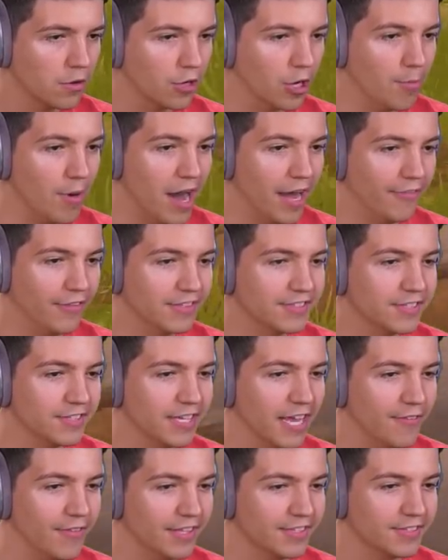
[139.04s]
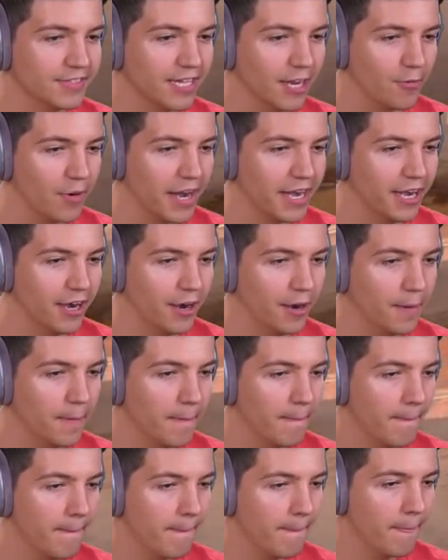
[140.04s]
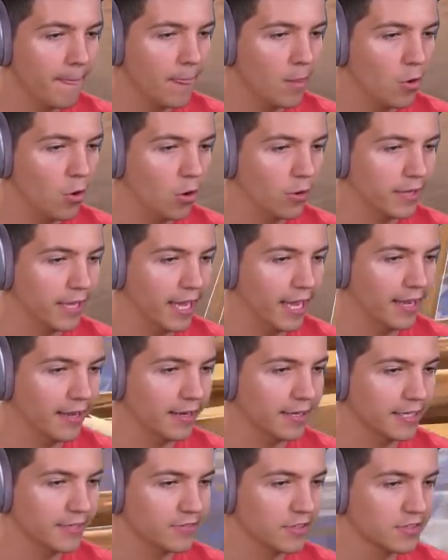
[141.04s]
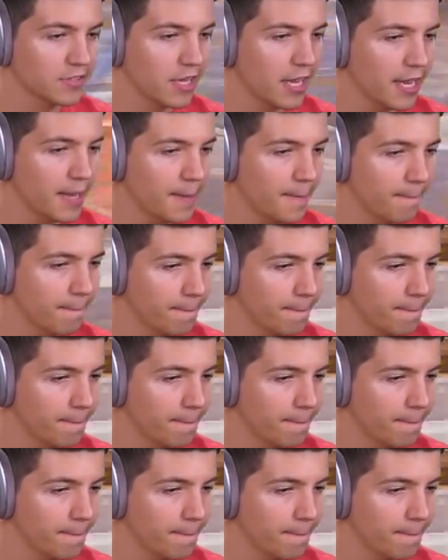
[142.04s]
Come on, this is it. This is it right here. Okay, I gotta get this guy.